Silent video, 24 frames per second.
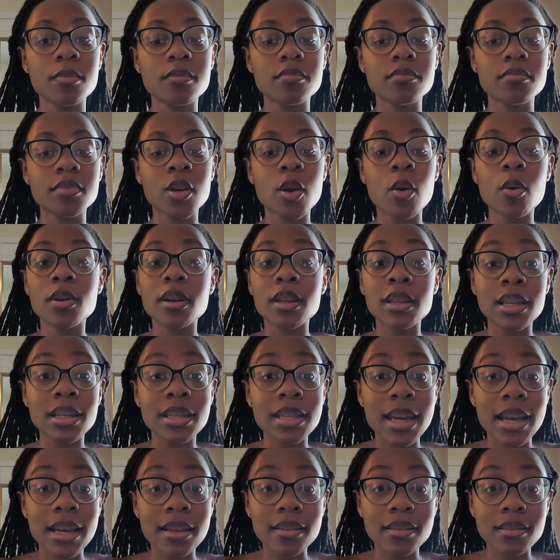going in the
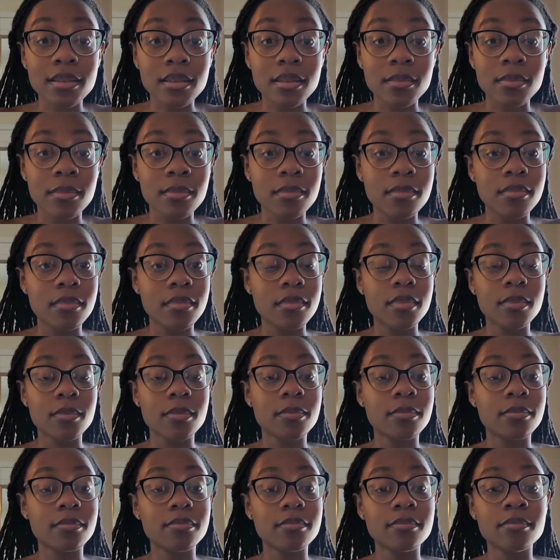test,
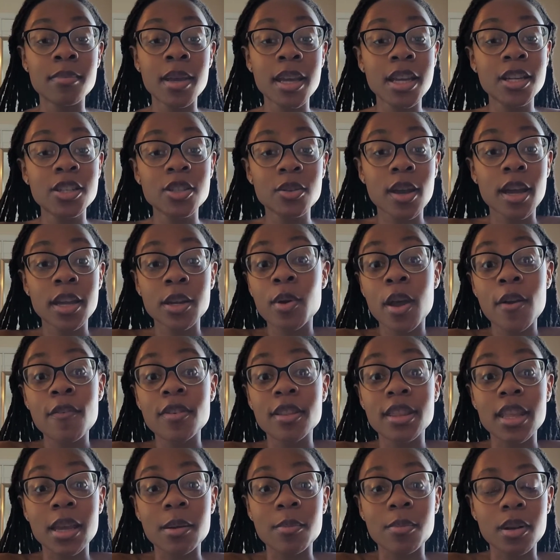making sure I knew
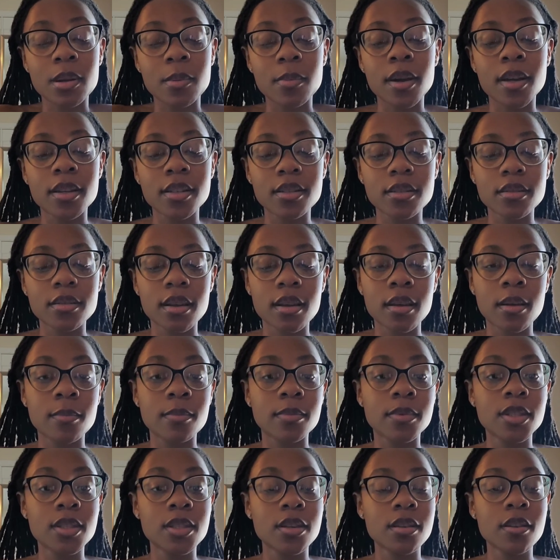everything pretty much
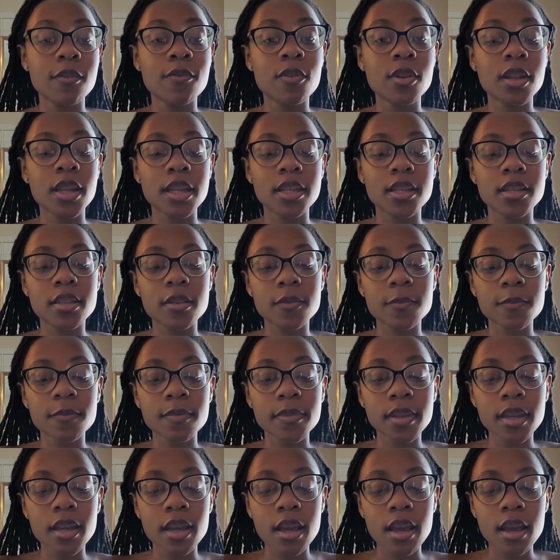to the fullest.
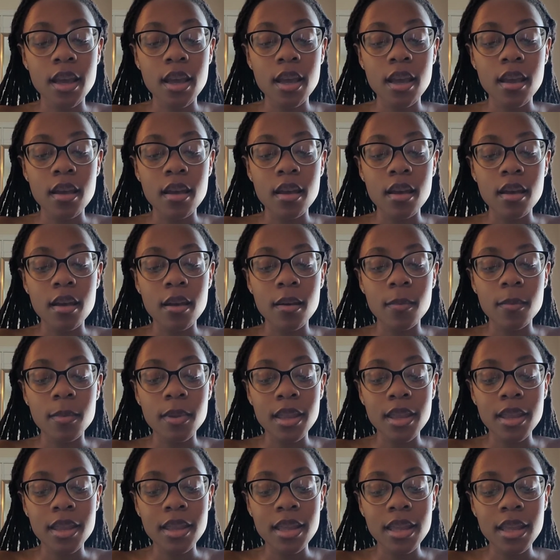And
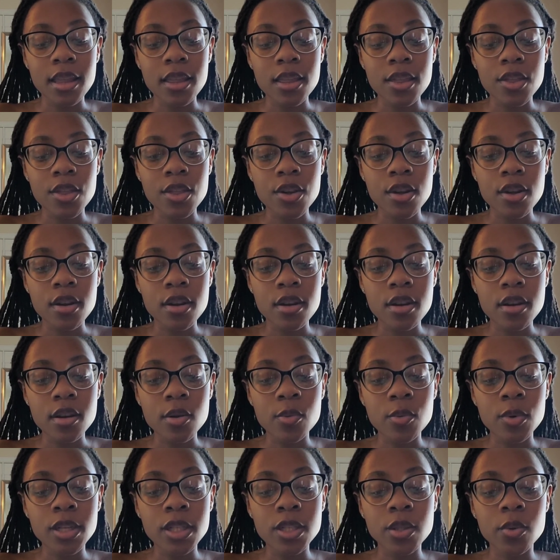then the third
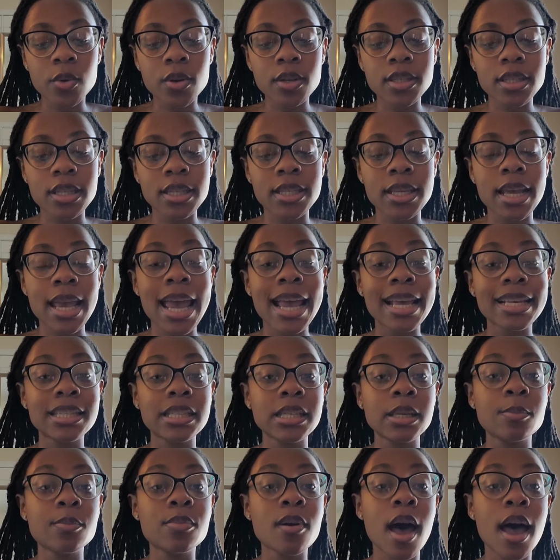resource is
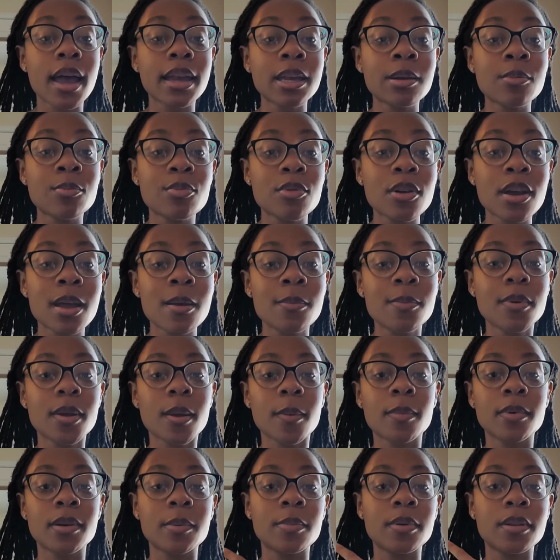Hesi Pocket Prep. I'm
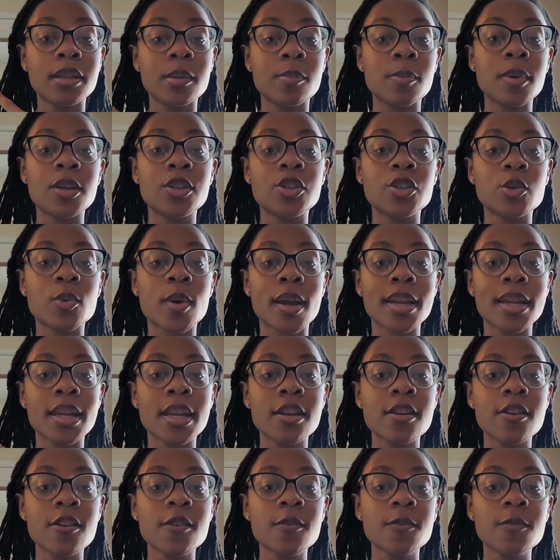going to put the picture right
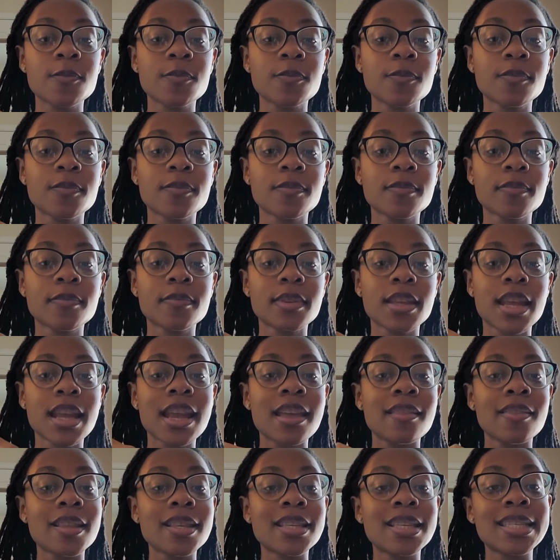here.
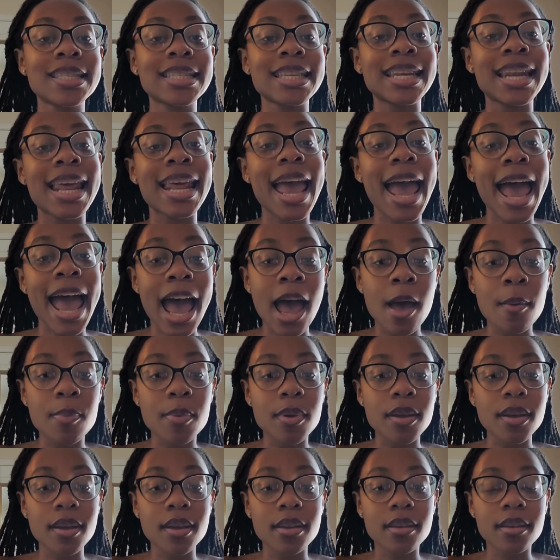This is an app,
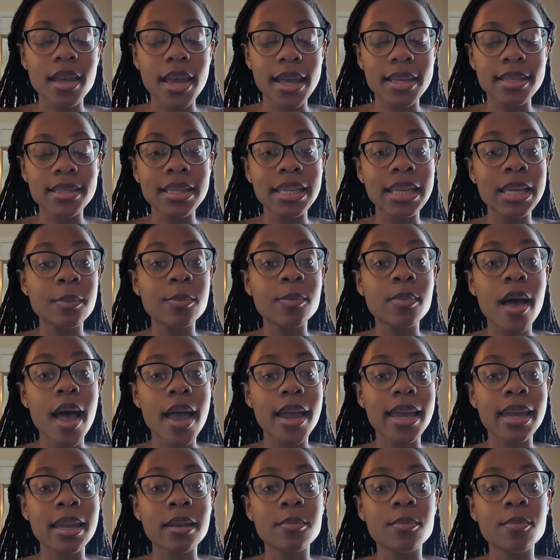Hesi
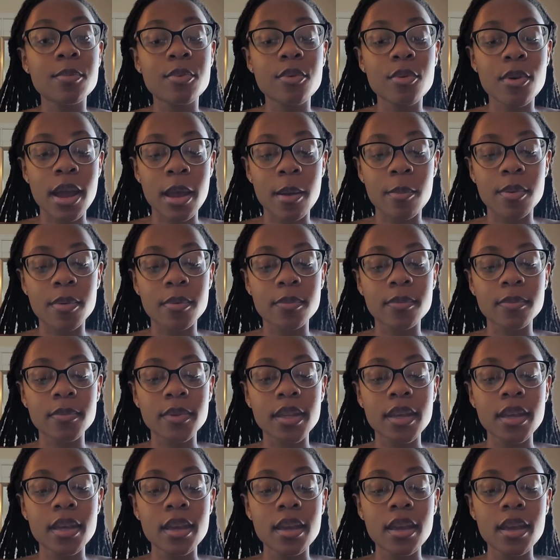Pocket Prep.
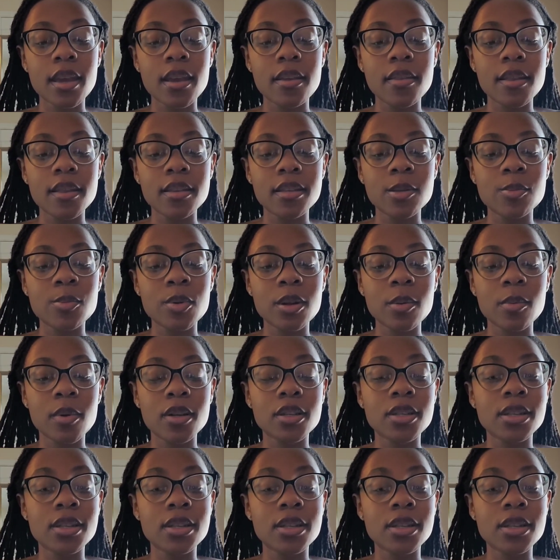And this is pretty much